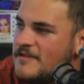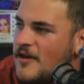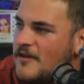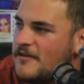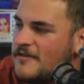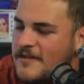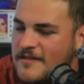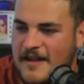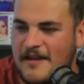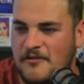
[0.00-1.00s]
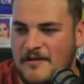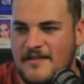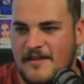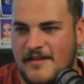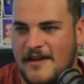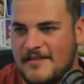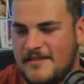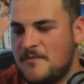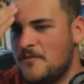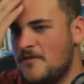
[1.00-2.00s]
don't, because like honestly, like
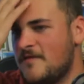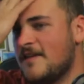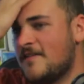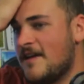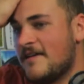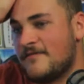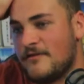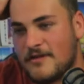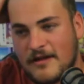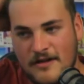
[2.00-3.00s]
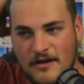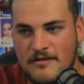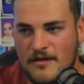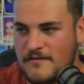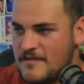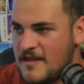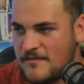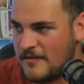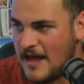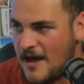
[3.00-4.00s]
the movie like feels like it goes over
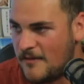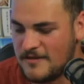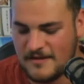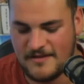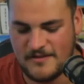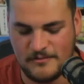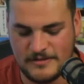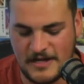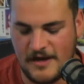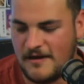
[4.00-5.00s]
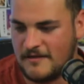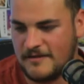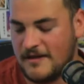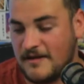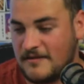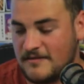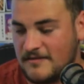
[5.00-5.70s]
several hours and it's still dark. Like,